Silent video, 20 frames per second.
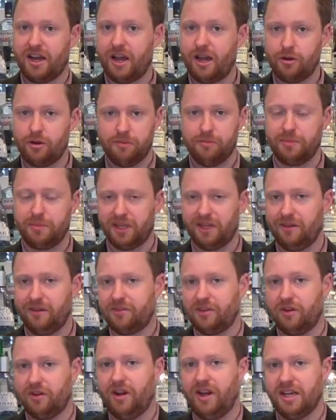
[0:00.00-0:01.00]
I don't
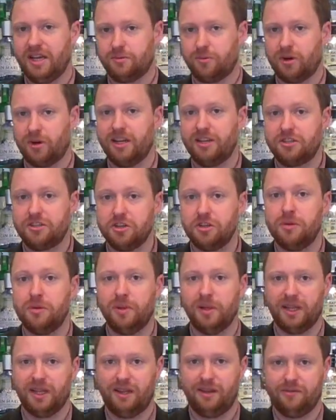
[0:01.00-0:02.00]
believe there is. What I do
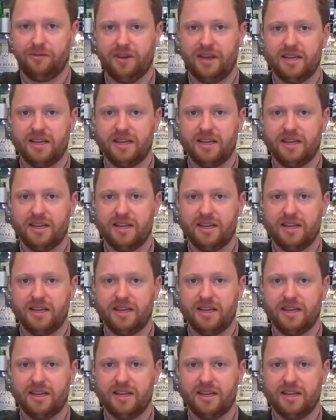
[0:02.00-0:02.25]
believe